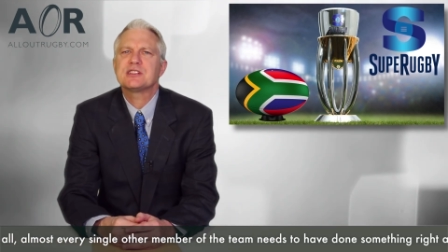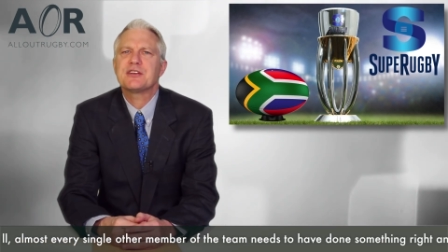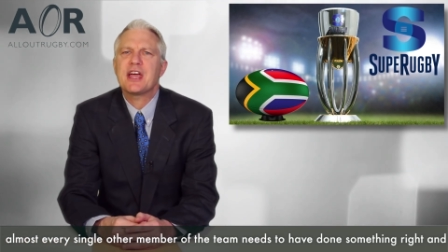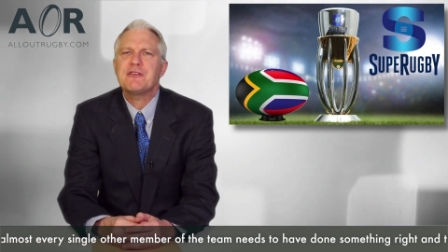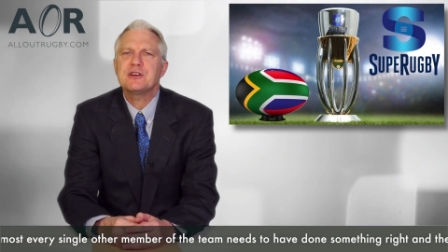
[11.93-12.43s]

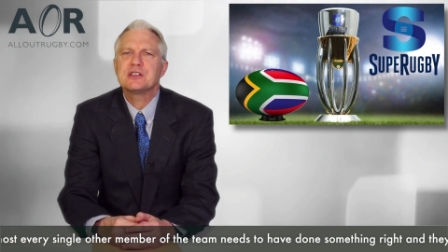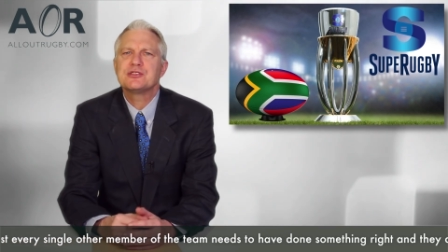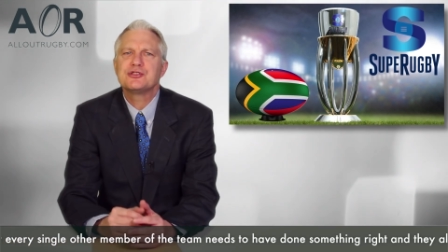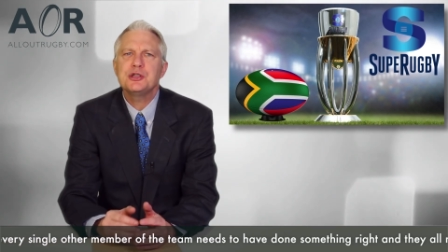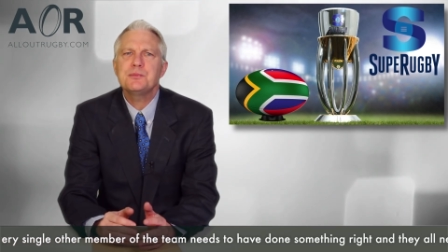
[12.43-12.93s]
South
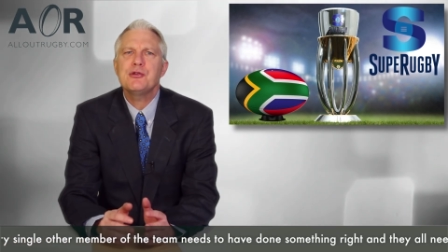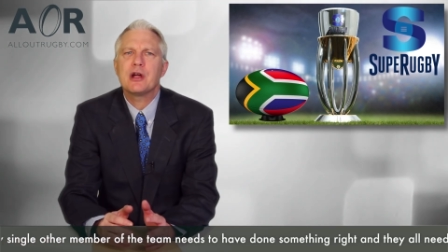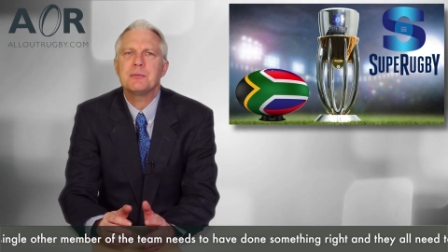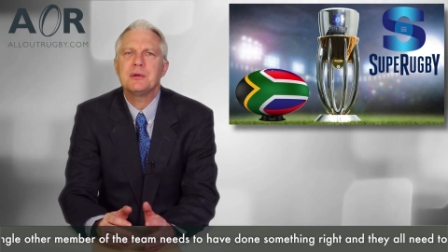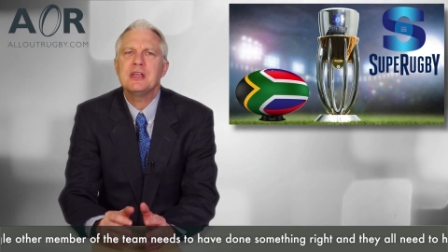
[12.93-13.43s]
Africa's Super
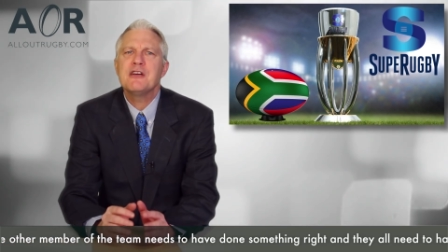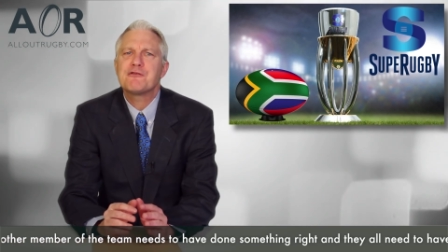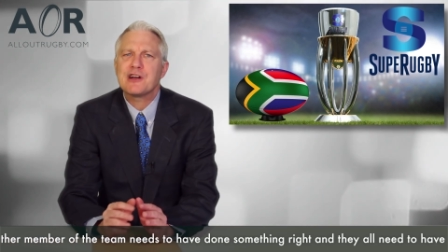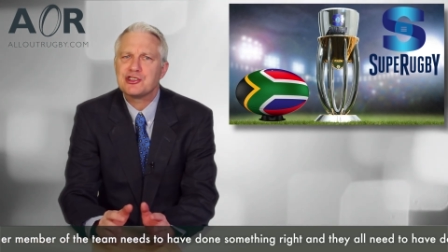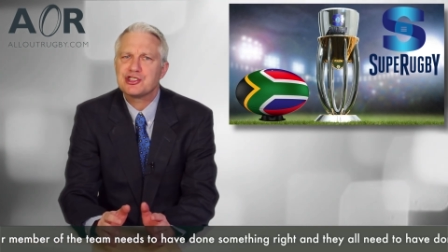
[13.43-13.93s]
Rugby
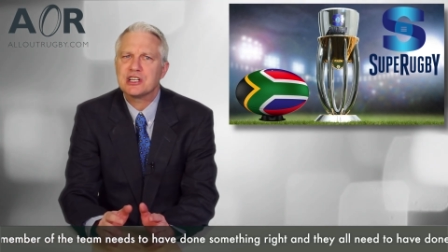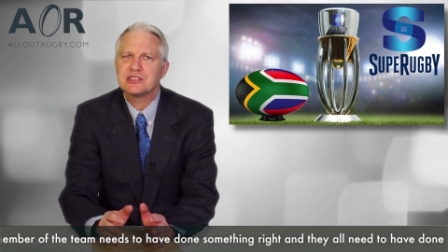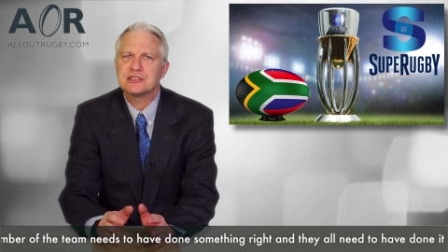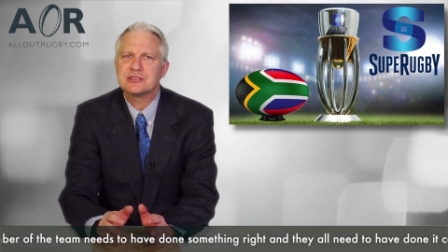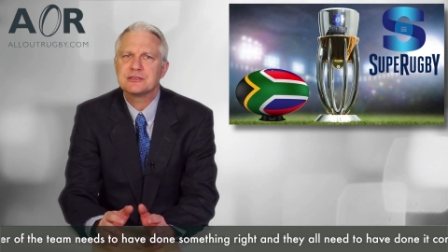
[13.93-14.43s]

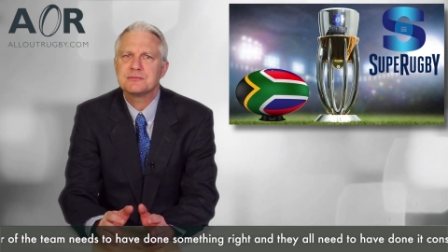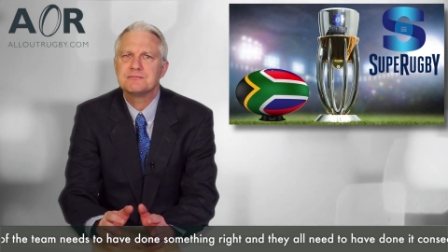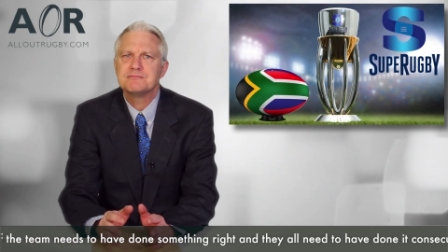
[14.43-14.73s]
franchises.